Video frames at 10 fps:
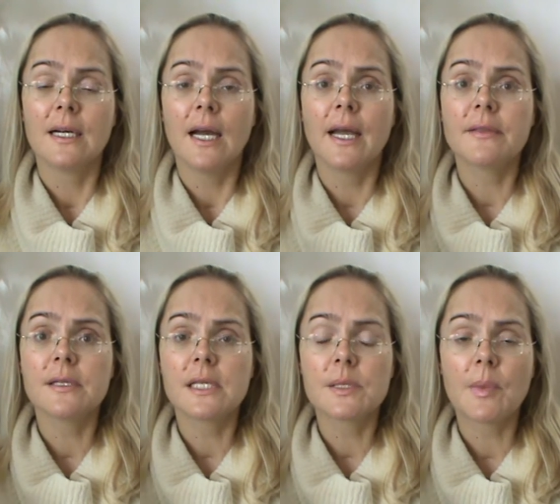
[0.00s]
And
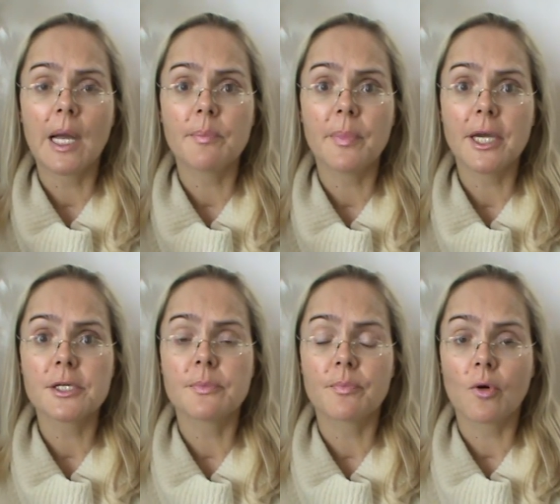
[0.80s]
this is my
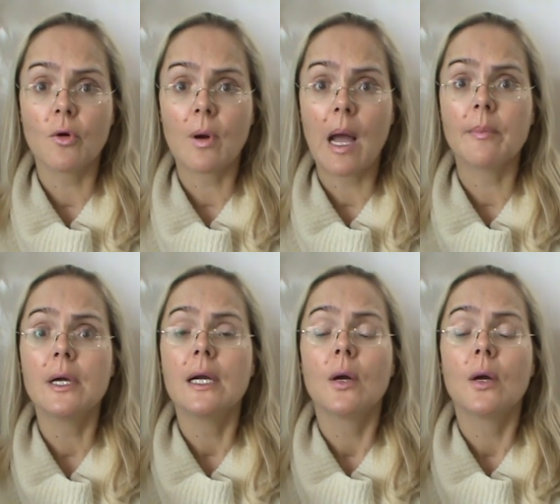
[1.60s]
page program,